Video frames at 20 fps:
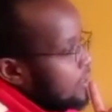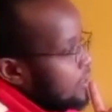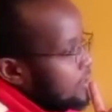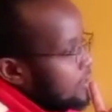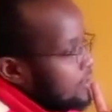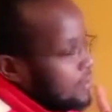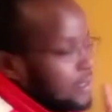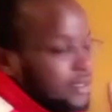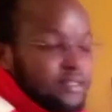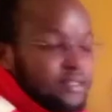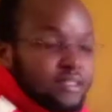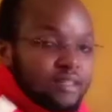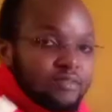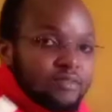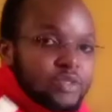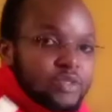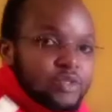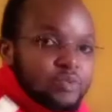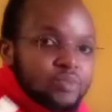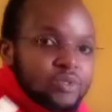the
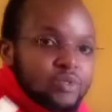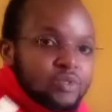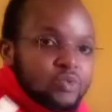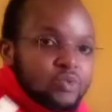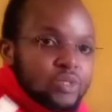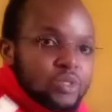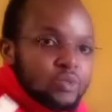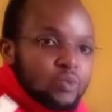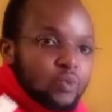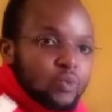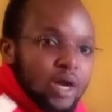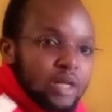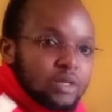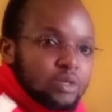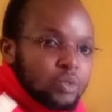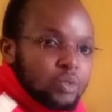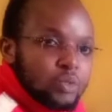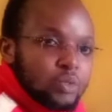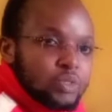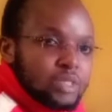intervals between
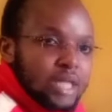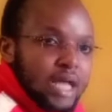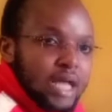one note